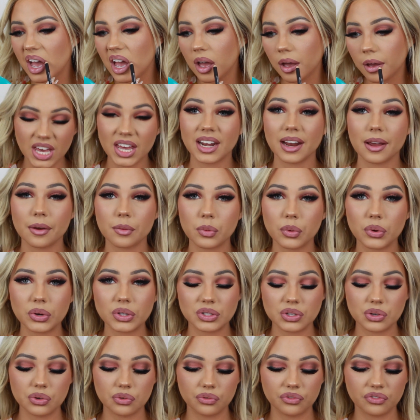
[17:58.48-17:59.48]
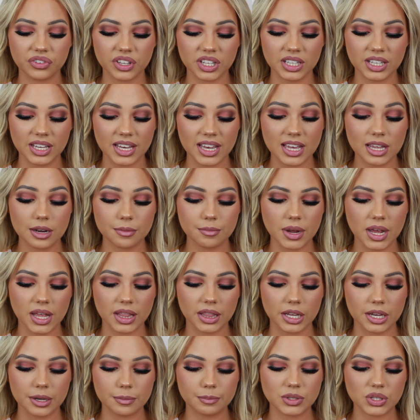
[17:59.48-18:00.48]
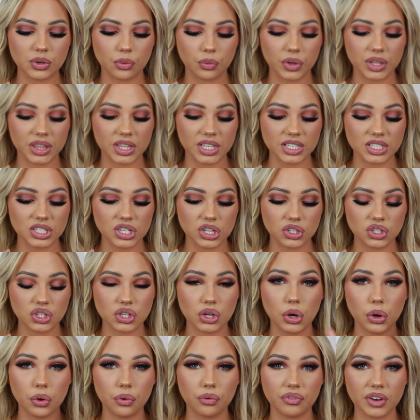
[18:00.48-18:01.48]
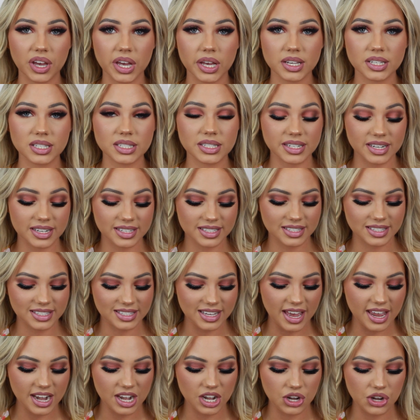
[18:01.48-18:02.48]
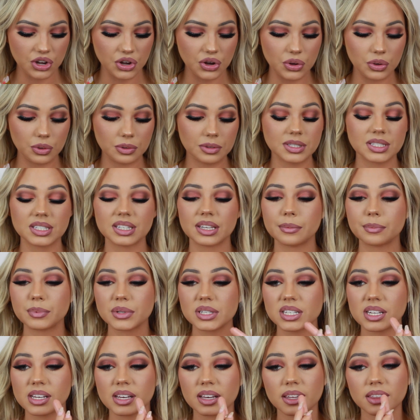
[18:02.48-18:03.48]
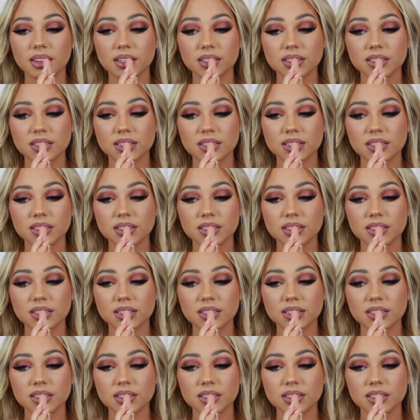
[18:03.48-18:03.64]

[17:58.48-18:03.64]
Then I'm going to fill in my lips with this Too Faced Send Nudes lipstick.